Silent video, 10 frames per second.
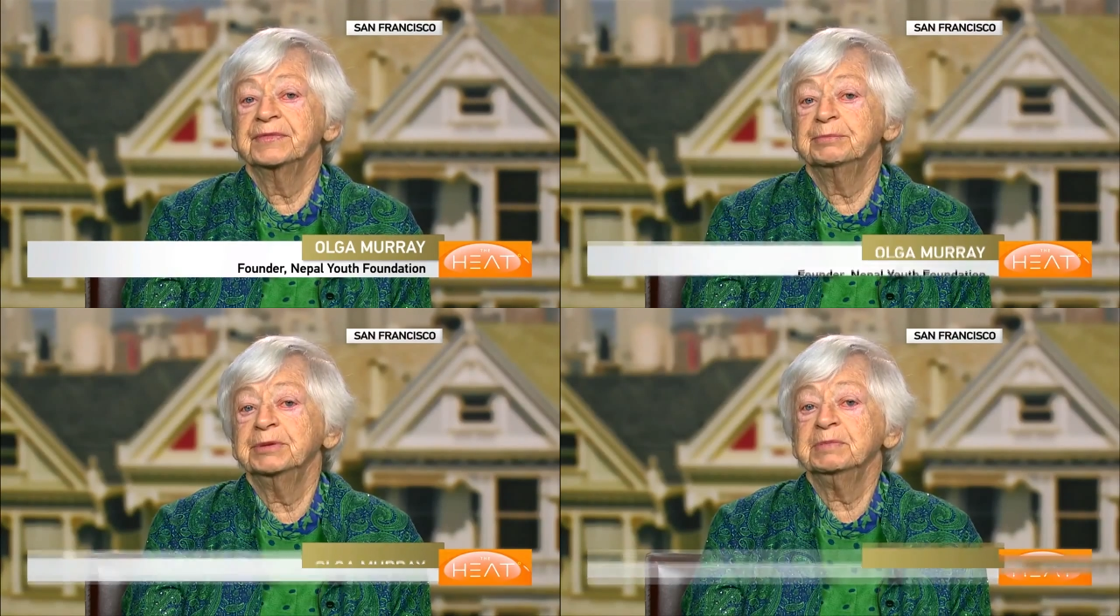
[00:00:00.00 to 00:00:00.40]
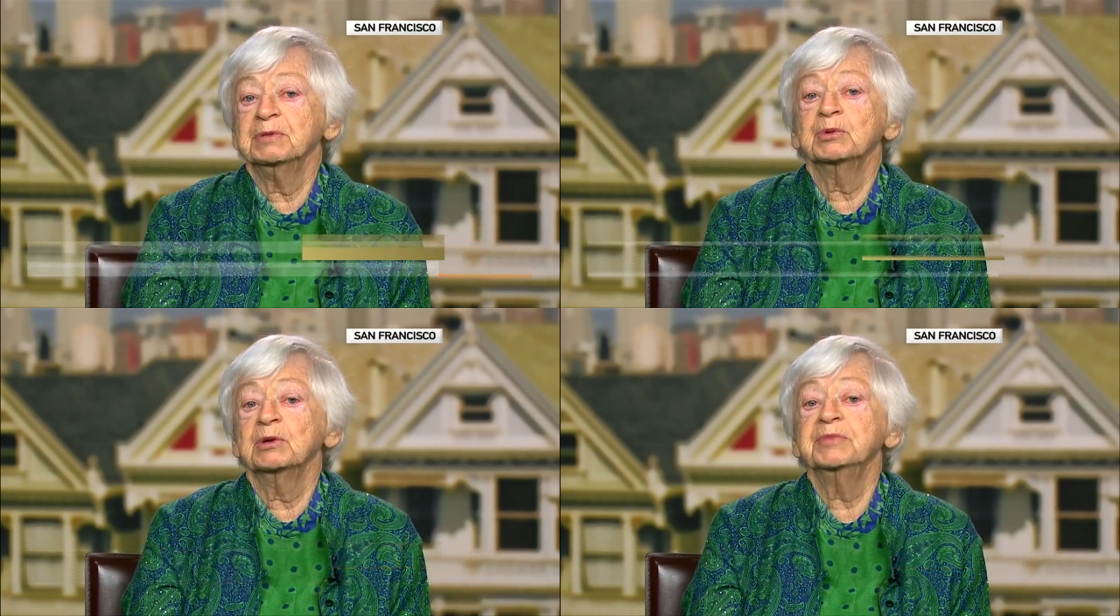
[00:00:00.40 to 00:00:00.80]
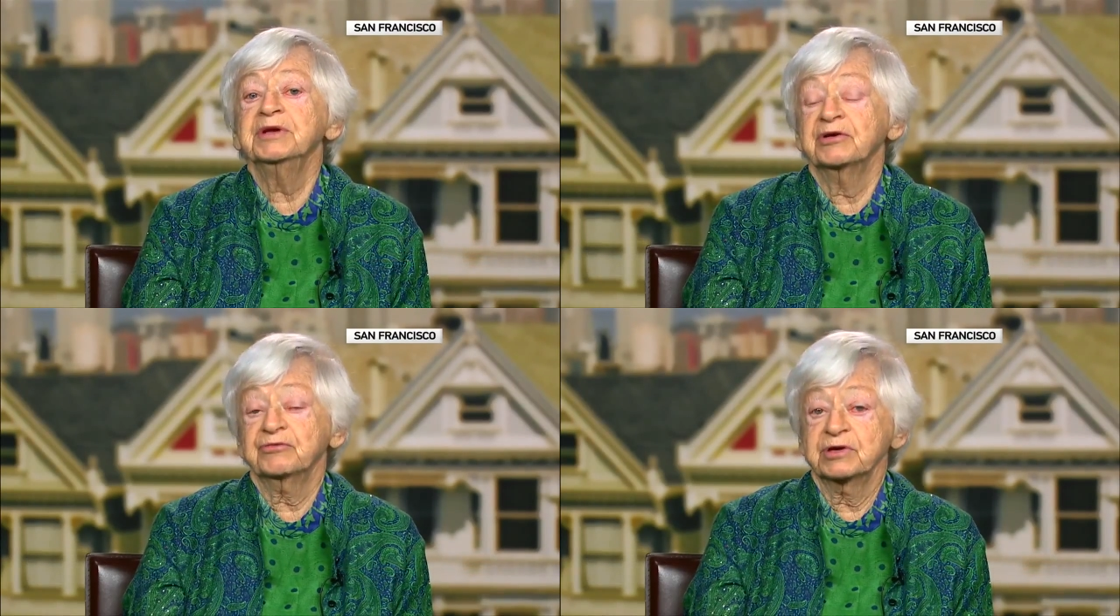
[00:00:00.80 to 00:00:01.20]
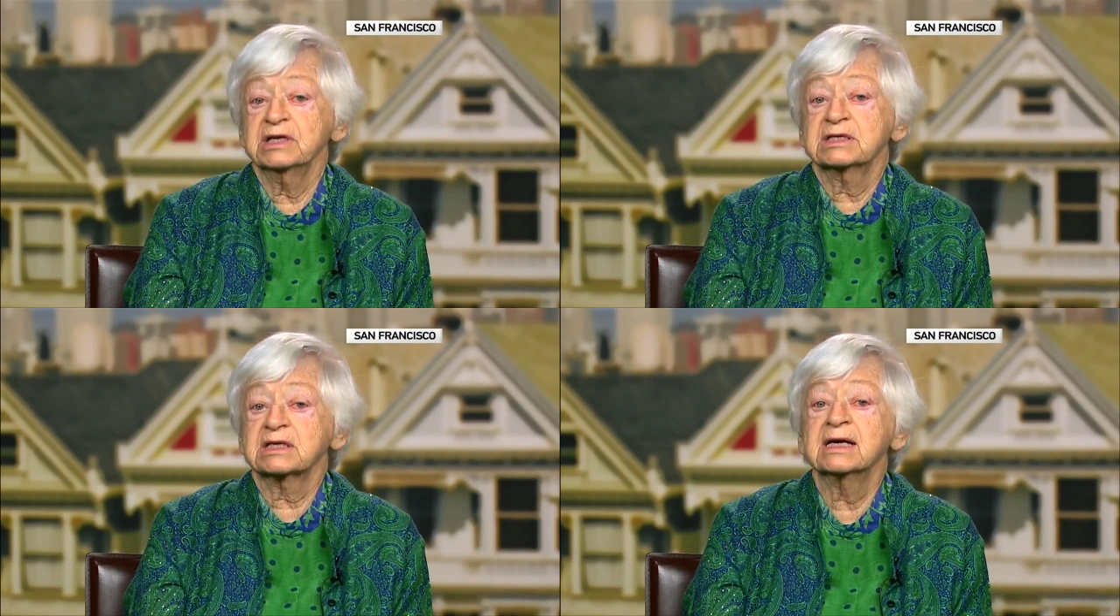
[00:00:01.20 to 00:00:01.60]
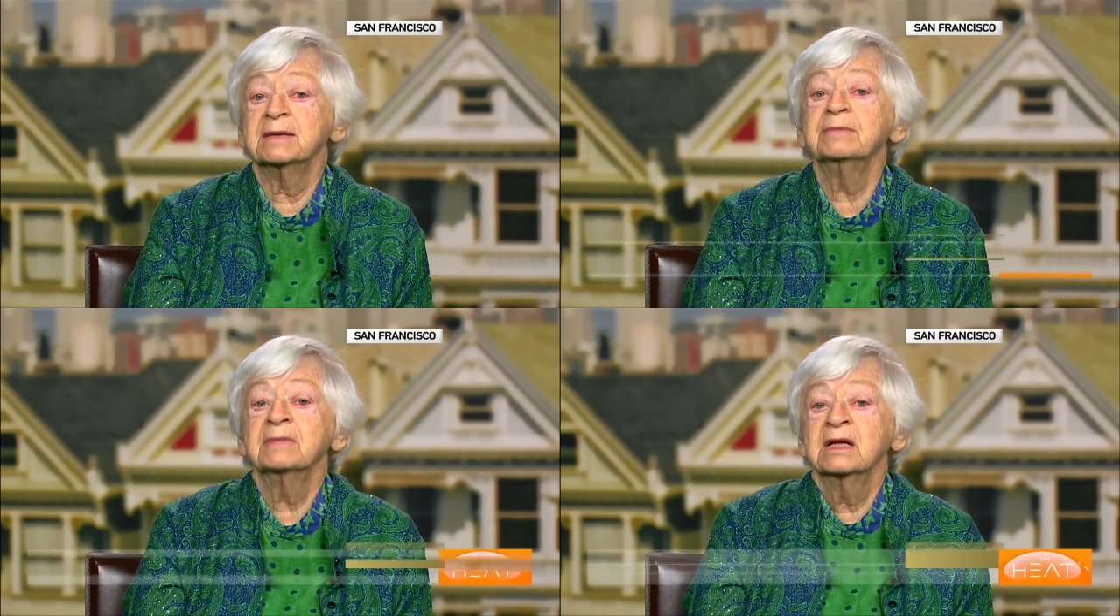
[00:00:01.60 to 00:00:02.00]
people will be afraid to
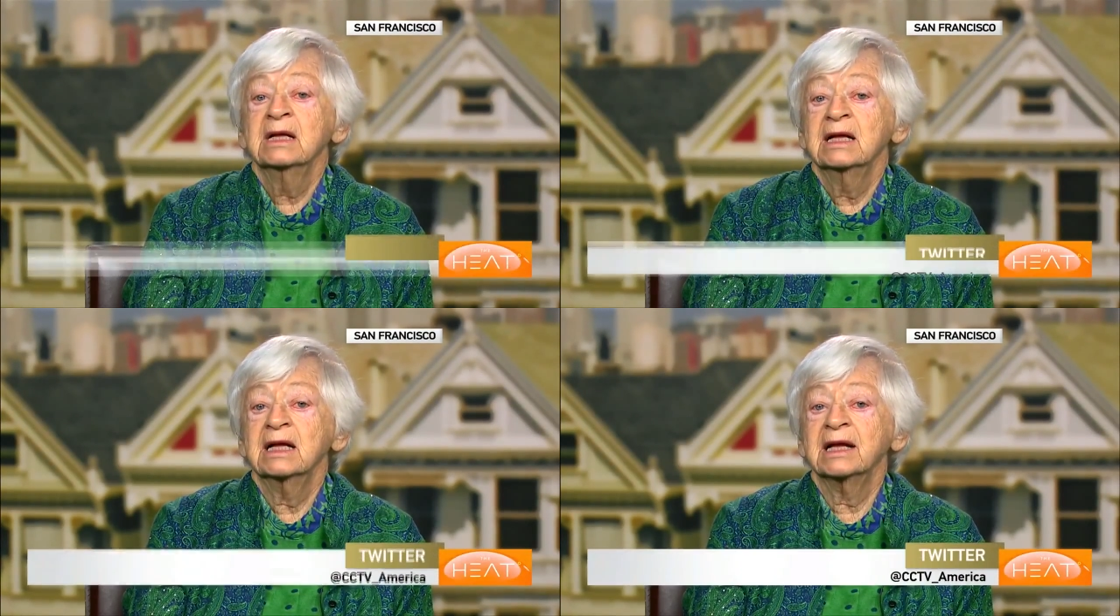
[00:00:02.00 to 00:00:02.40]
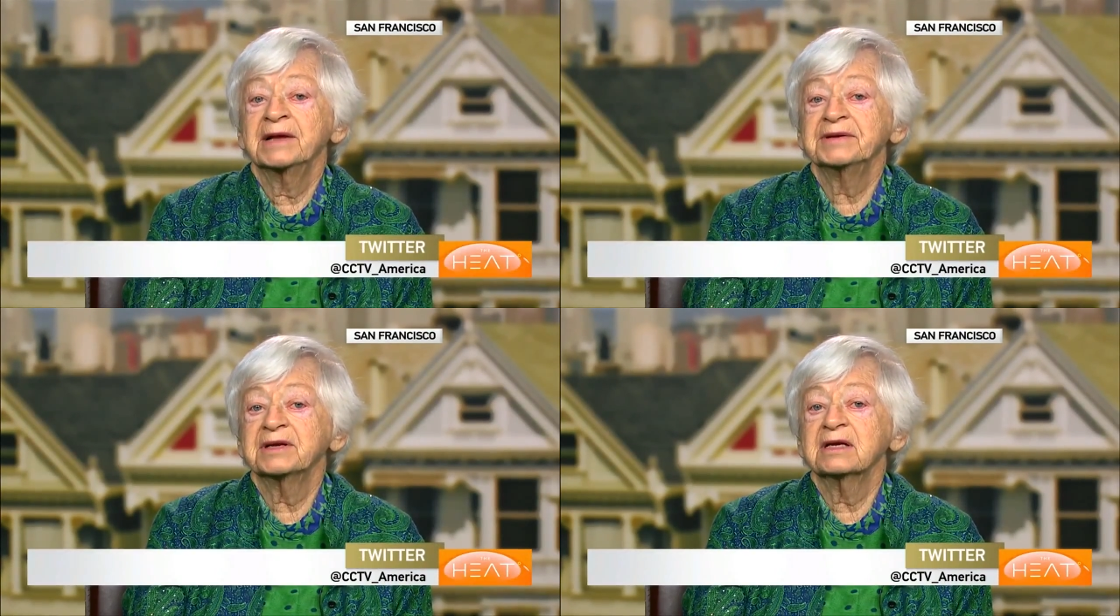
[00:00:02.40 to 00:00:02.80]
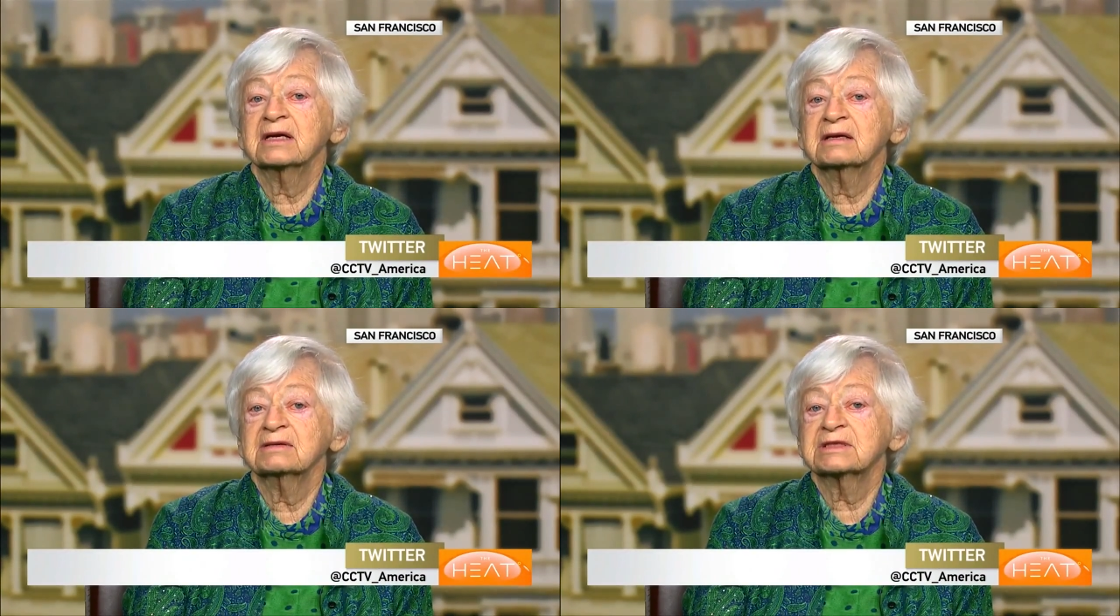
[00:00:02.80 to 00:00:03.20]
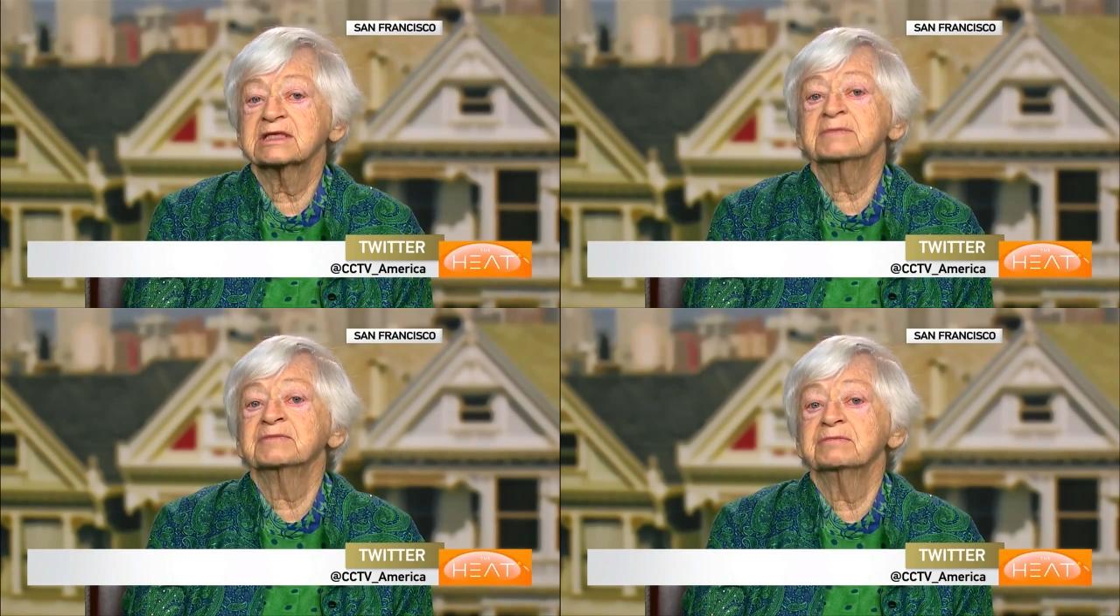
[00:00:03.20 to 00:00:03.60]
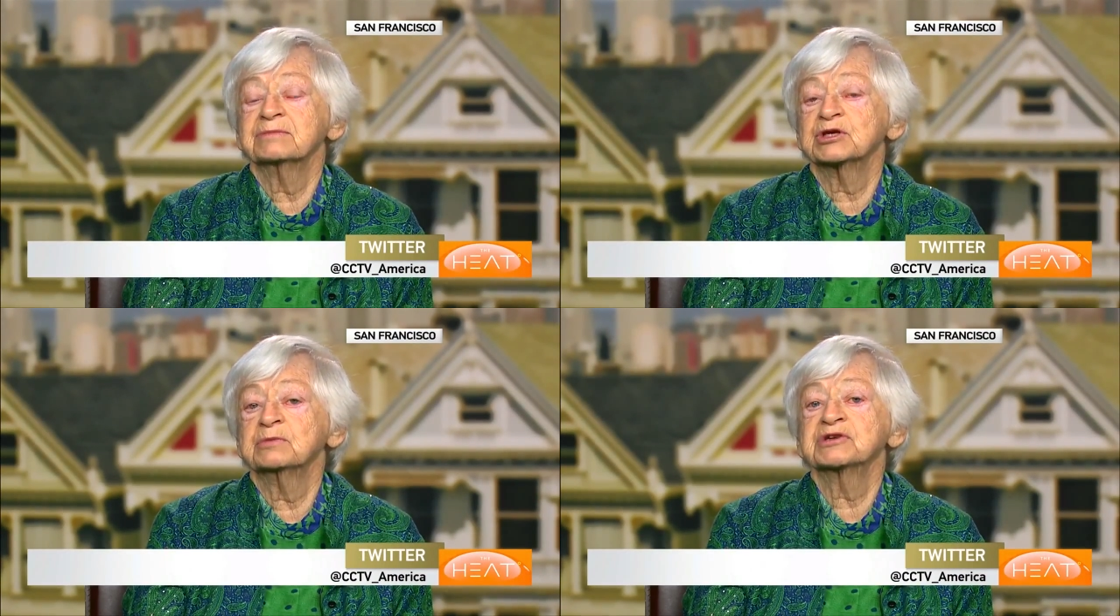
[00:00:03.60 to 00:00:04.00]
come, and
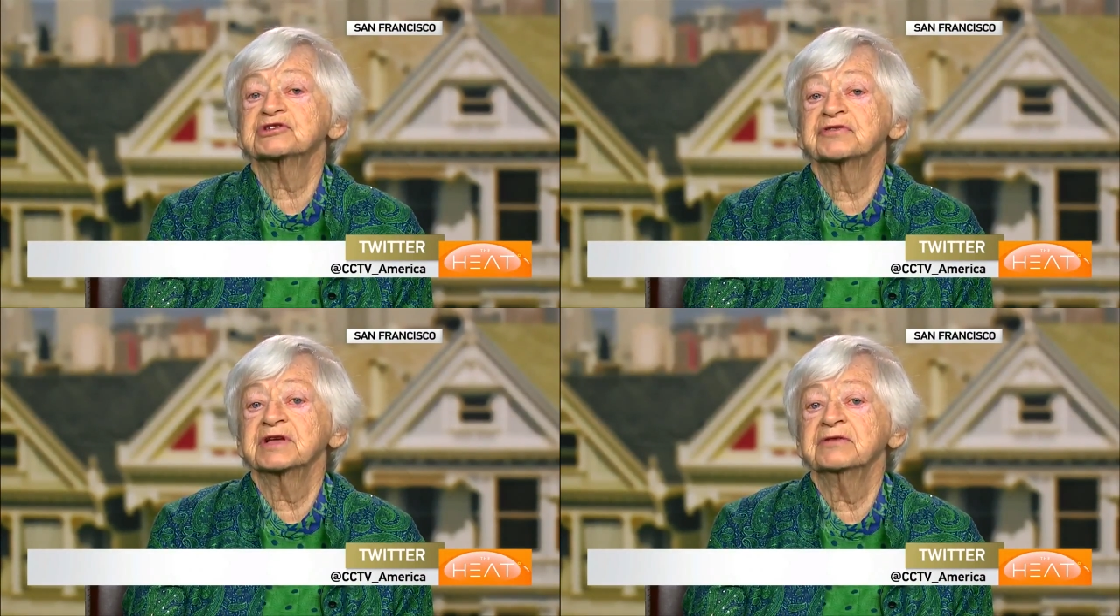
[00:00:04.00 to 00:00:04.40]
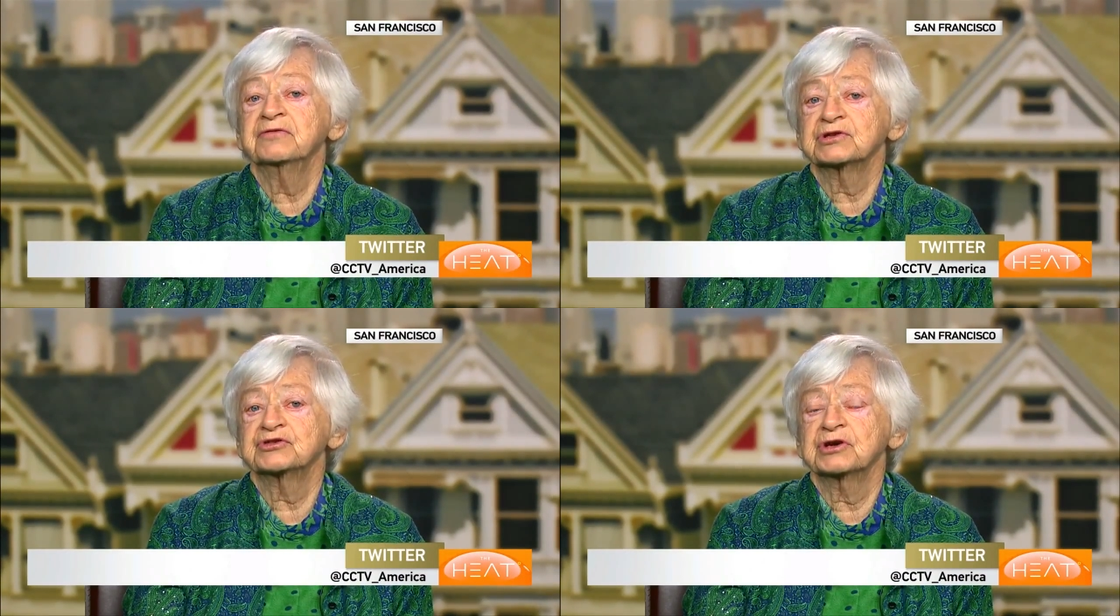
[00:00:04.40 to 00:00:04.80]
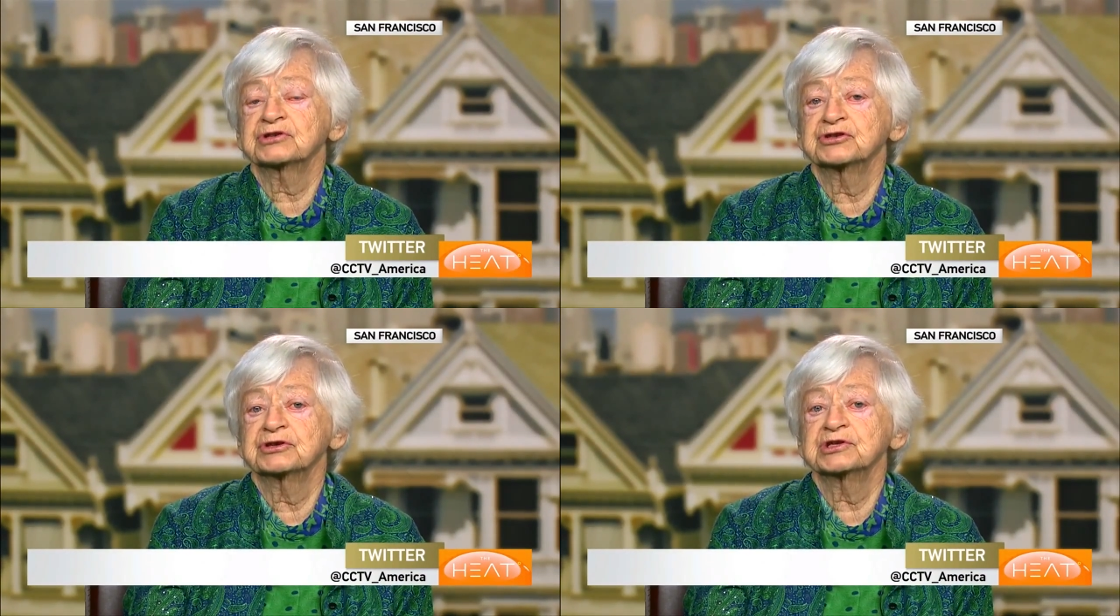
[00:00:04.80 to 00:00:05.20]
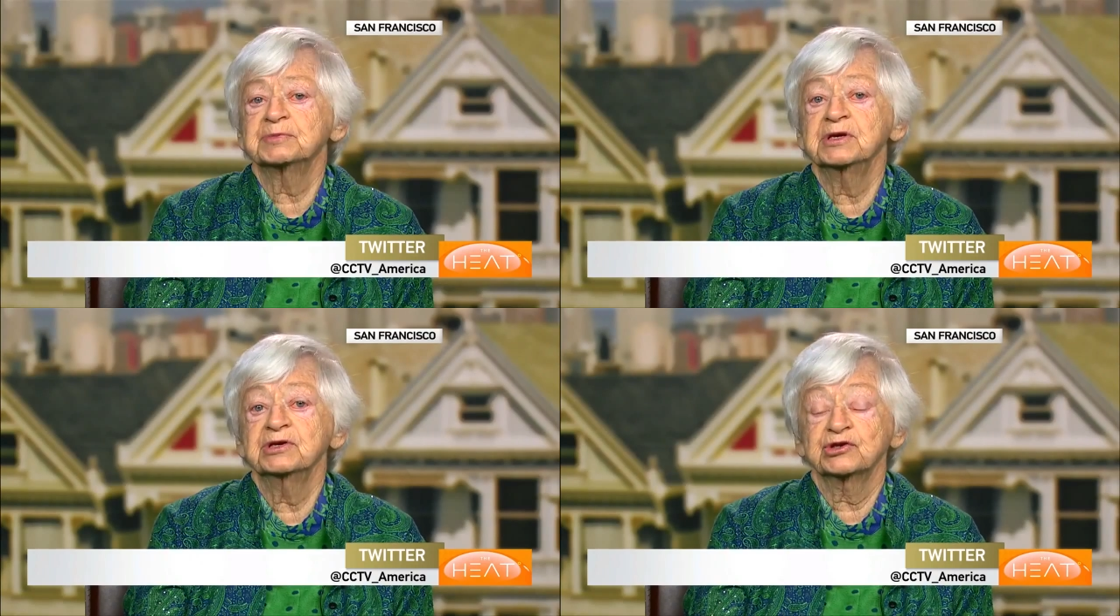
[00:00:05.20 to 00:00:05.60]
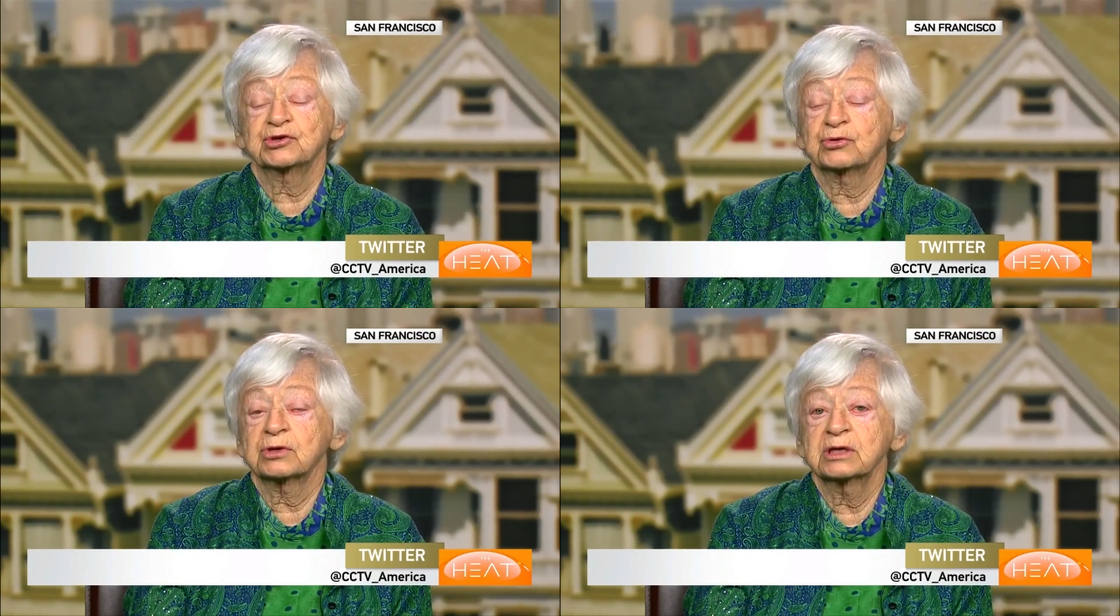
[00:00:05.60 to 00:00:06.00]
so much of the infrastructure has been
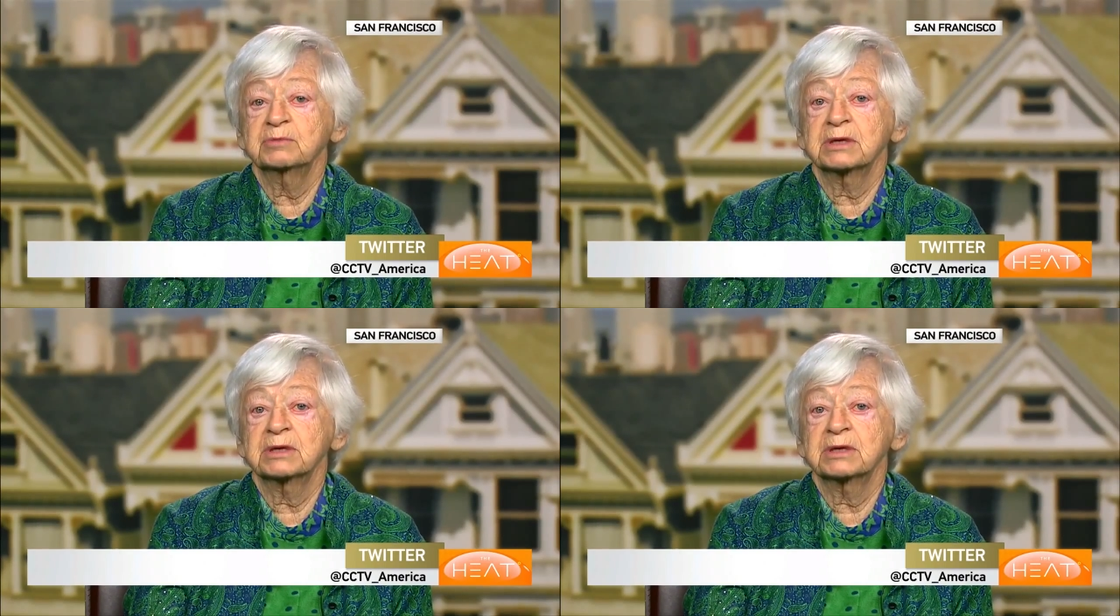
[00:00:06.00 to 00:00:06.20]
destroyed.